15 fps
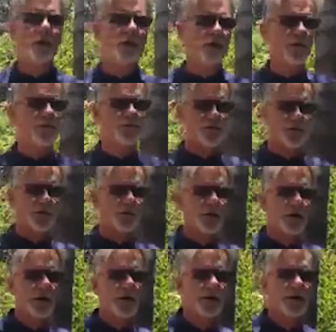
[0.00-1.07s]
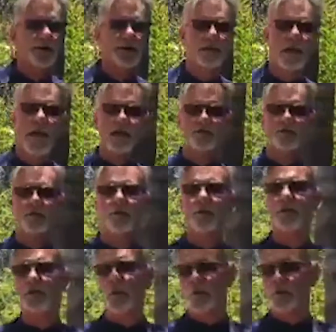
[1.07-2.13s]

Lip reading: all here to get the natural